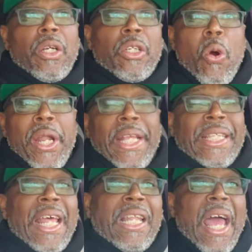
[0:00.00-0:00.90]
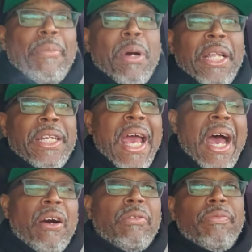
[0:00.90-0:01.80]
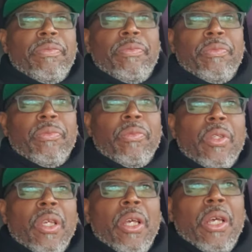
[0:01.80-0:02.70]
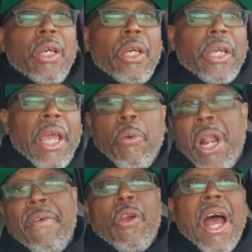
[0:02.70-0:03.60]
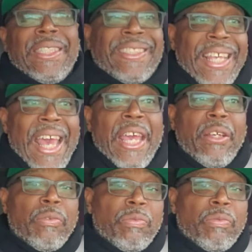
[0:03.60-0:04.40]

Go ahead and hit that like button now. And whatever I say,